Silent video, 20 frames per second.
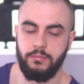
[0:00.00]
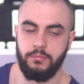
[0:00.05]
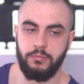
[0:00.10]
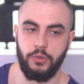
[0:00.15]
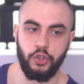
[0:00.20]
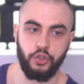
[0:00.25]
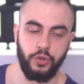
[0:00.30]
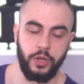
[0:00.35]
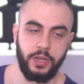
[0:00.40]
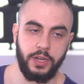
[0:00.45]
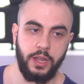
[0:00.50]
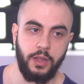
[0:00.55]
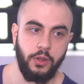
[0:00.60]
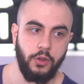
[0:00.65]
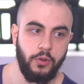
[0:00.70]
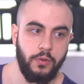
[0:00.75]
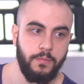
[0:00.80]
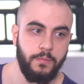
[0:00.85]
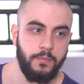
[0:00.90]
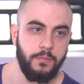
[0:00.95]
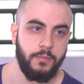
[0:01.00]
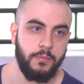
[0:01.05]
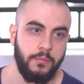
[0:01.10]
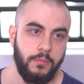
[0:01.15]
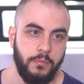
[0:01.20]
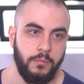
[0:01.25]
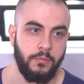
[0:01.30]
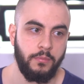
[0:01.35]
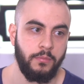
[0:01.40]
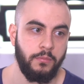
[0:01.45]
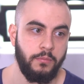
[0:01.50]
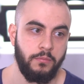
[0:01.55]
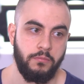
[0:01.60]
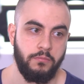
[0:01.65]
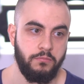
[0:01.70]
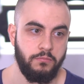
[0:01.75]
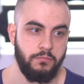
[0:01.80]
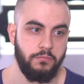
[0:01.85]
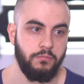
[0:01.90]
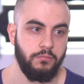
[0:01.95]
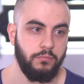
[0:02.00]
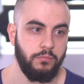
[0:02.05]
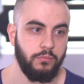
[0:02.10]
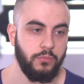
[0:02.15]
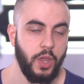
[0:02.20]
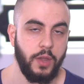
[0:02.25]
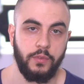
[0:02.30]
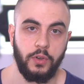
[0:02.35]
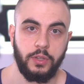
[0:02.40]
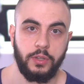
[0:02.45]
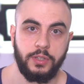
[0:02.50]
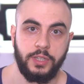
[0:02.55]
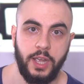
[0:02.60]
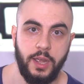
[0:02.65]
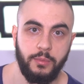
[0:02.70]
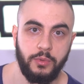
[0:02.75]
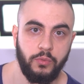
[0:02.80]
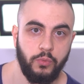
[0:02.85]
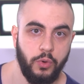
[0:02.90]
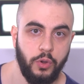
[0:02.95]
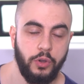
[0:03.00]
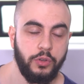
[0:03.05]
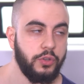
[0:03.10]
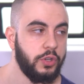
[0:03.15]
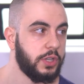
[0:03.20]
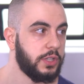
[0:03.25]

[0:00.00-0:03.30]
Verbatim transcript: You're training at home. You have all the time in the world.